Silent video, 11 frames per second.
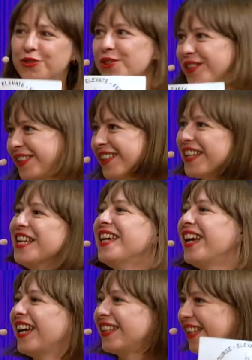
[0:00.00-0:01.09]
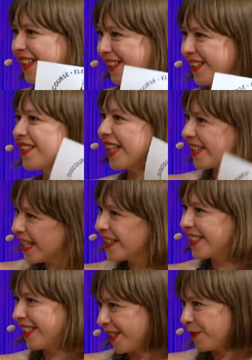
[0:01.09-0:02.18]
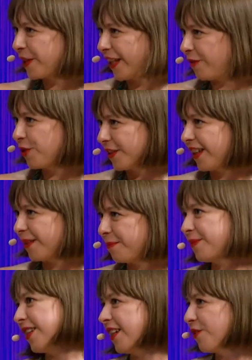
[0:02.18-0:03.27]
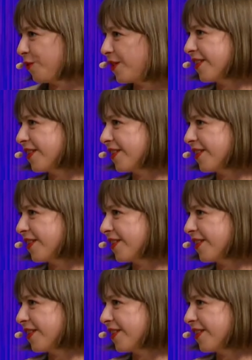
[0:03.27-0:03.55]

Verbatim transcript: how do I say it? And then it gets easier every time, kind of.